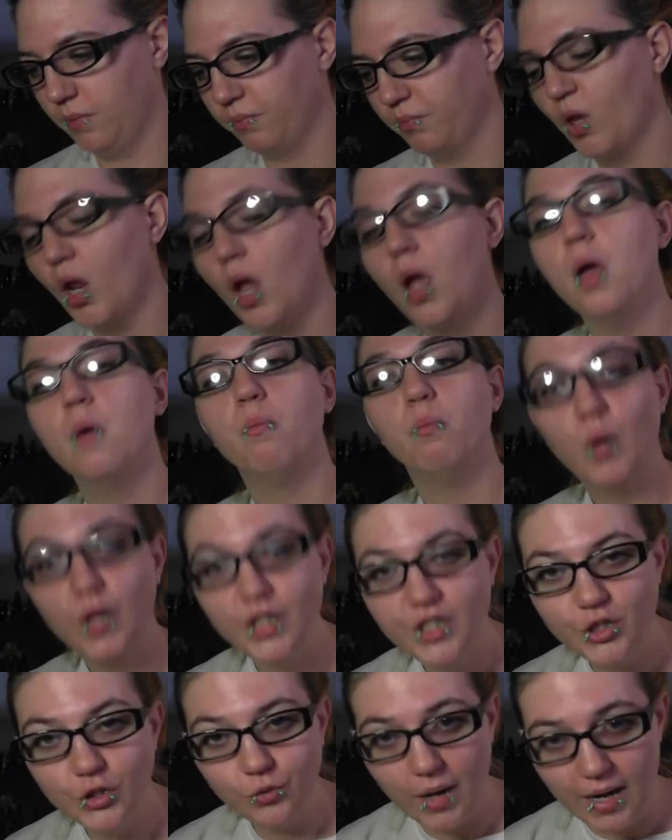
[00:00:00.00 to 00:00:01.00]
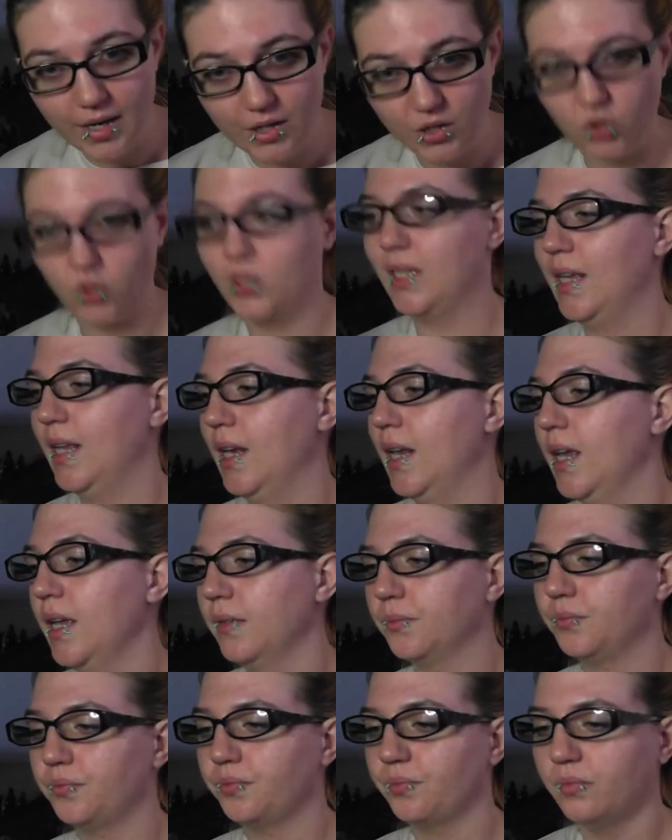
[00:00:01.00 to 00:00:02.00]
moisturizers in it.
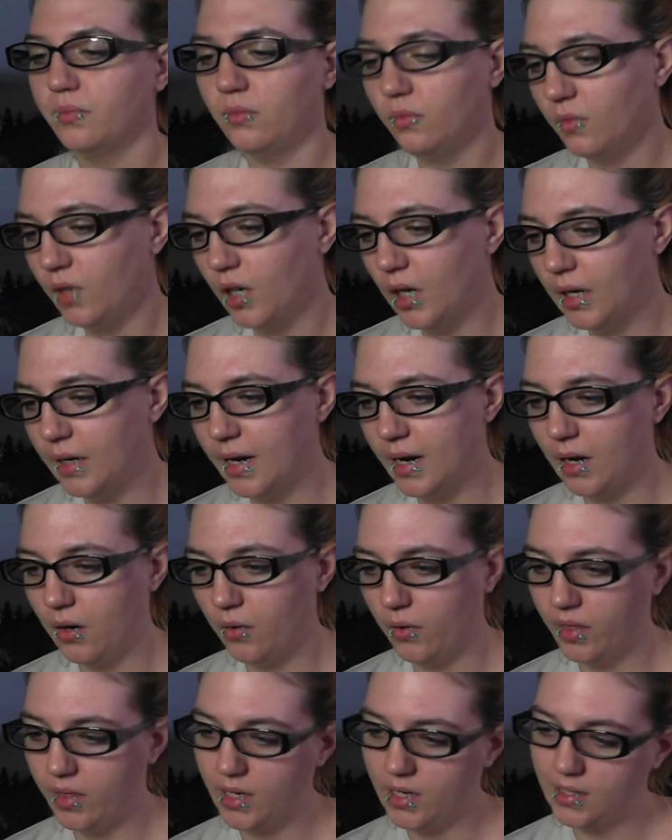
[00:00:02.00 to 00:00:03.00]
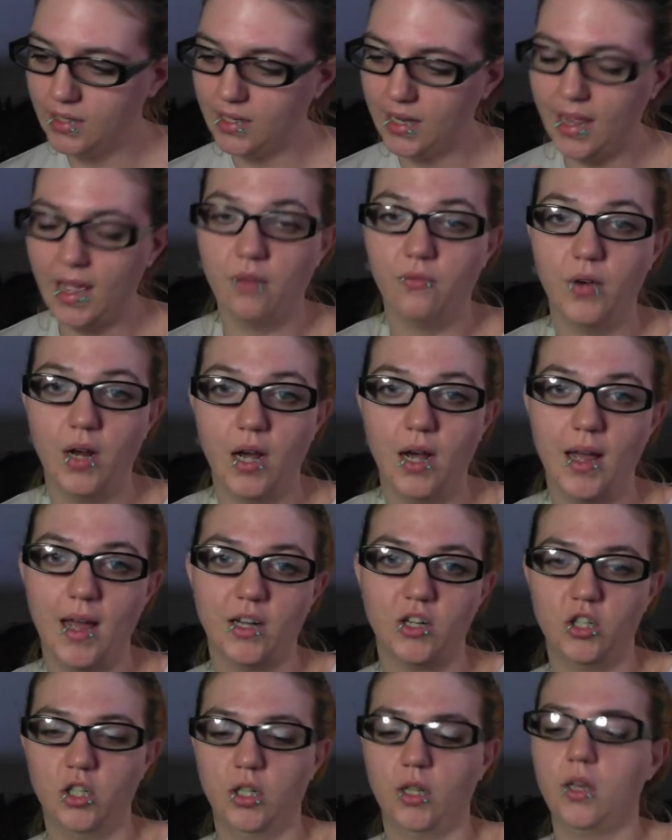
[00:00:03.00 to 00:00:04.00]
Now, this I have not
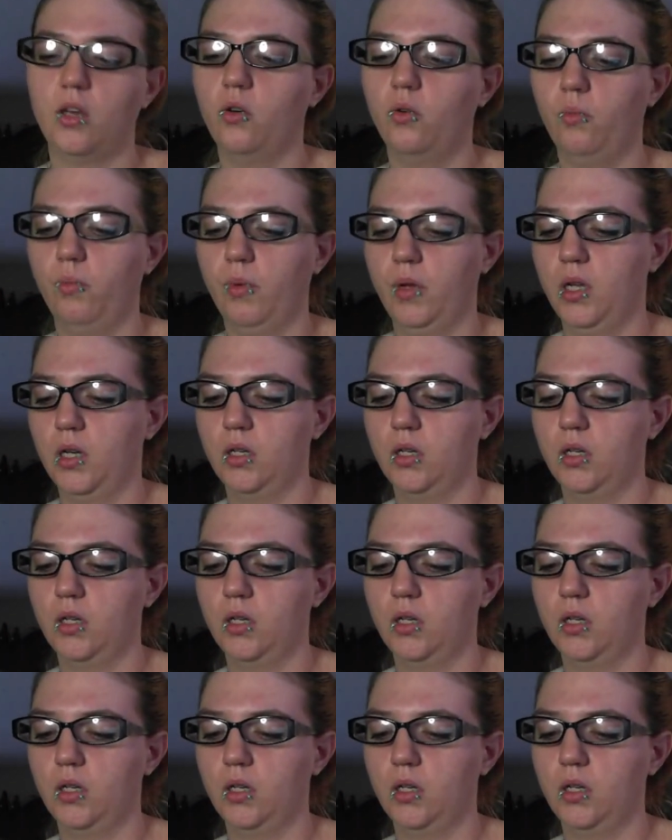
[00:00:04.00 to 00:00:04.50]
actually opened.